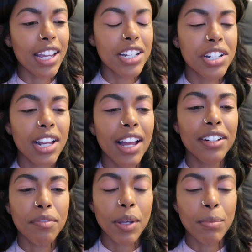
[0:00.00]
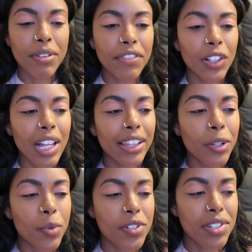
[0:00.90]
age kind of made me feel like
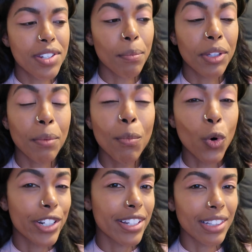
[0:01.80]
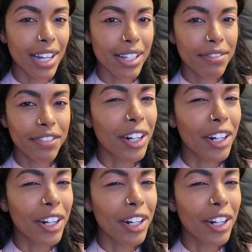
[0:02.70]
there was something more to life.